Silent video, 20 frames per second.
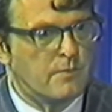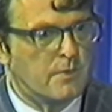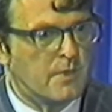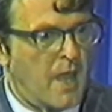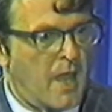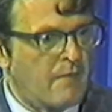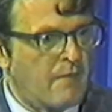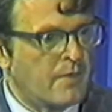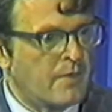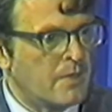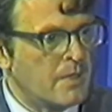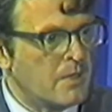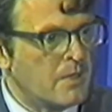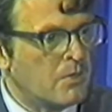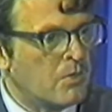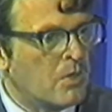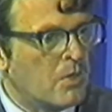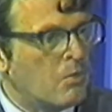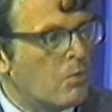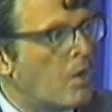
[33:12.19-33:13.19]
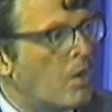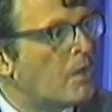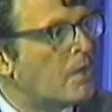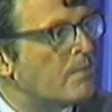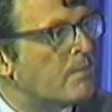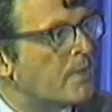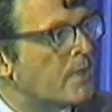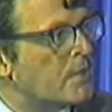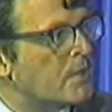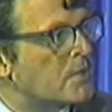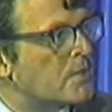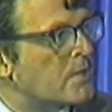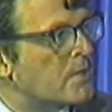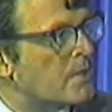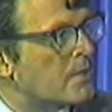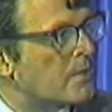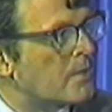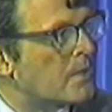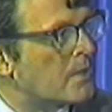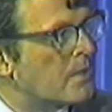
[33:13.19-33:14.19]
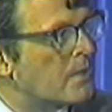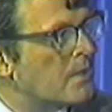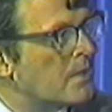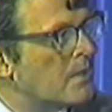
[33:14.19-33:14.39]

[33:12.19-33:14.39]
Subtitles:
laughingly call worry beats theory,